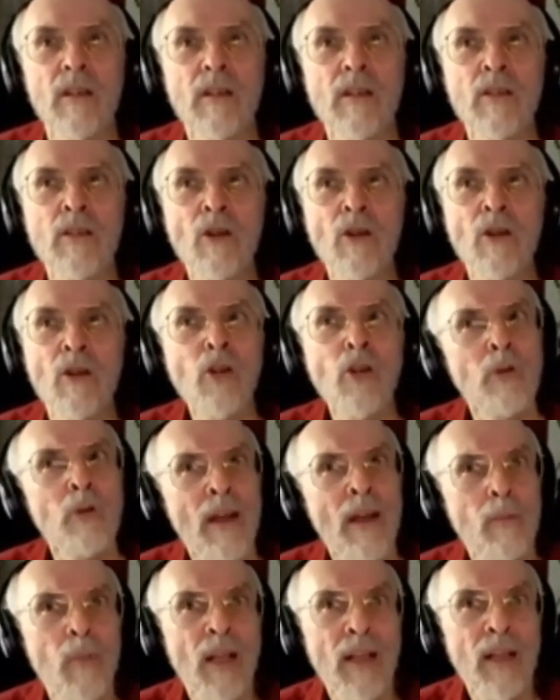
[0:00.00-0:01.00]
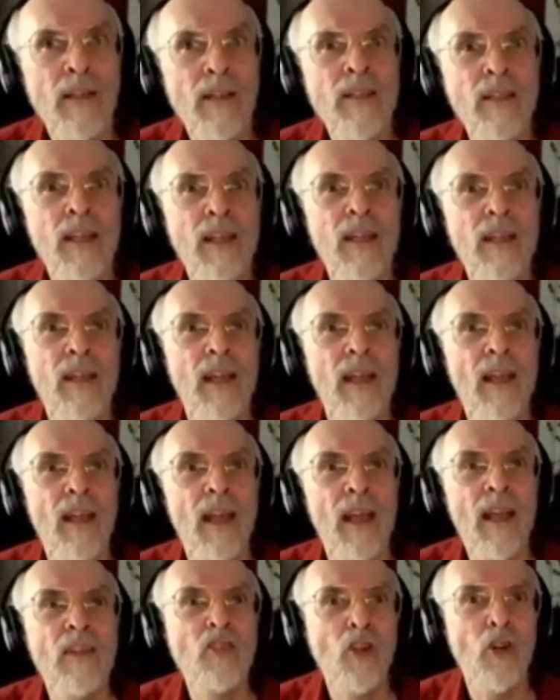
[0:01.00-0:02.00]
social credibility
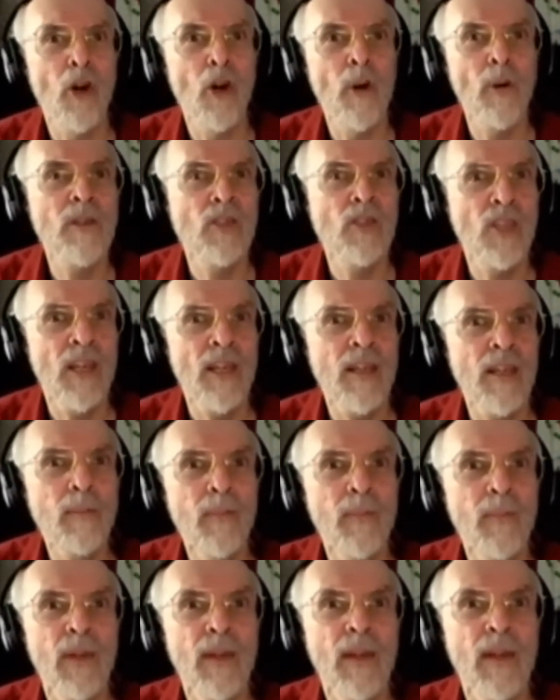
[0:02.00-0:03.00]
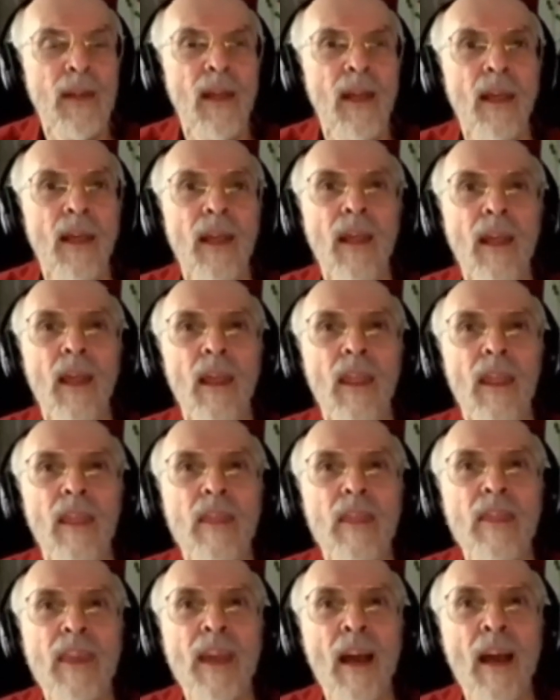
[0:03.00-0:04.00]
is currency,
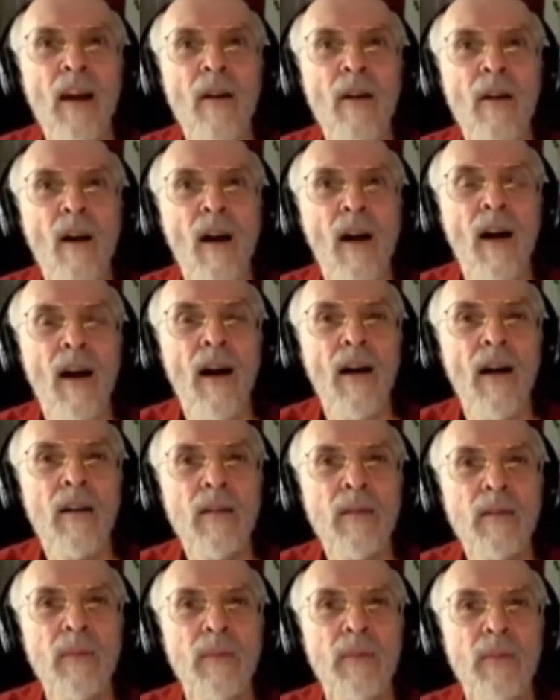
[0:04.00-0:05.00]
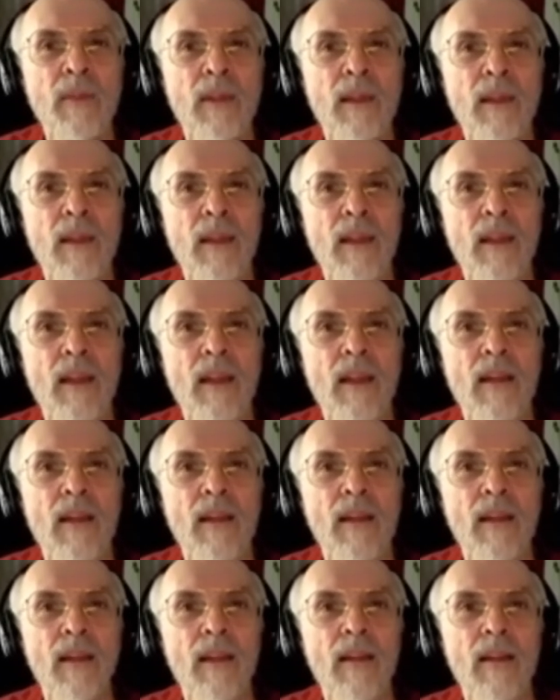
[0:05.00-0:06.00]
there are
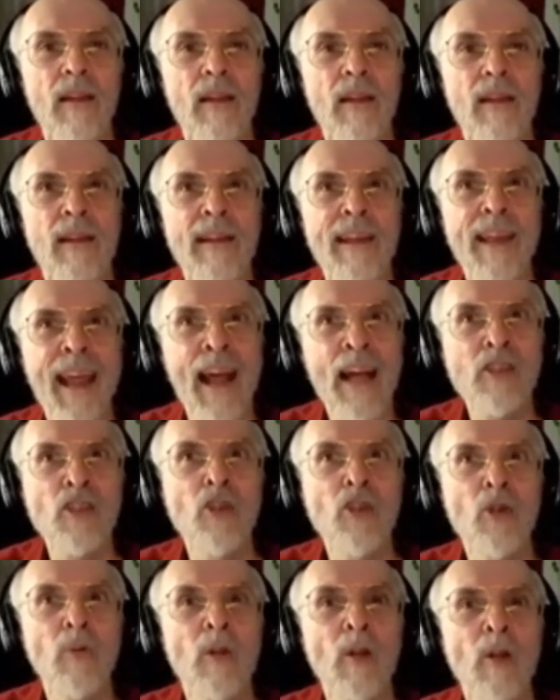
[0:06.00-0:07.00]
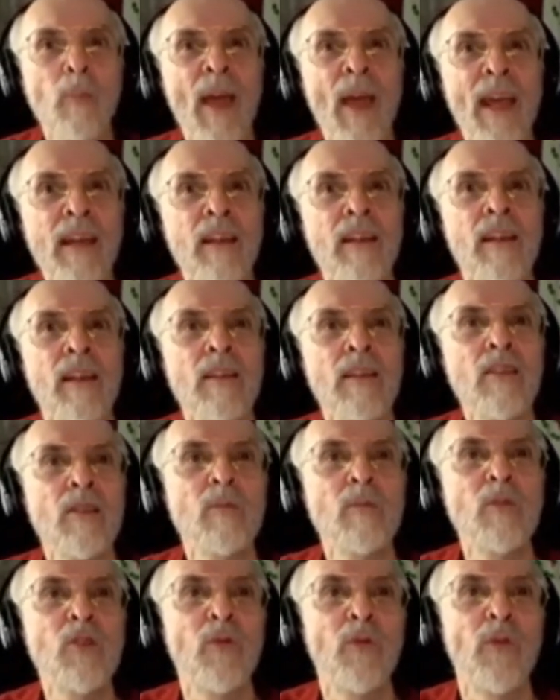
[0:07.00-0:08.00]
natural
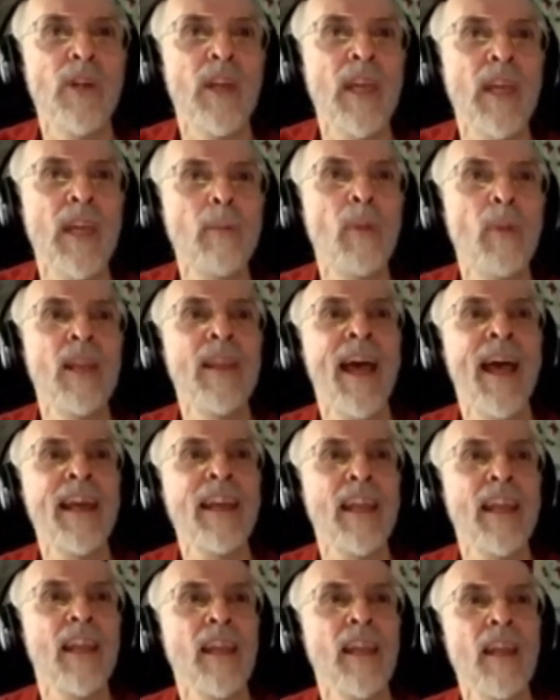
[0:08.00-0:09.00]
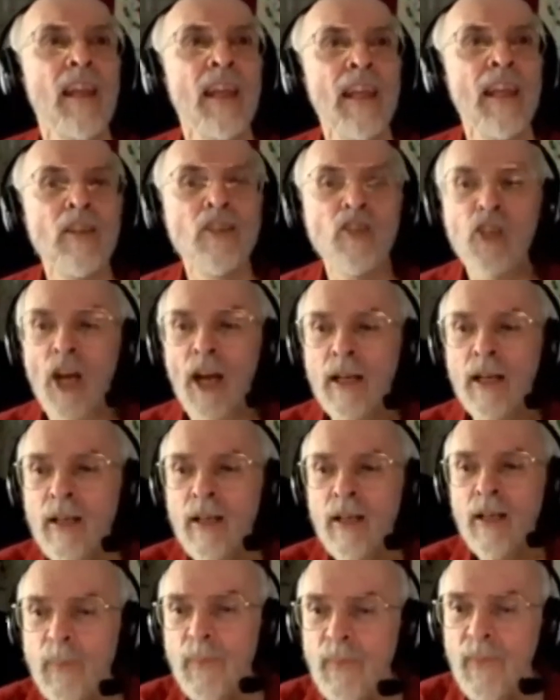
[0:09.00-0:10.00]
mechanisms for keeping that in check.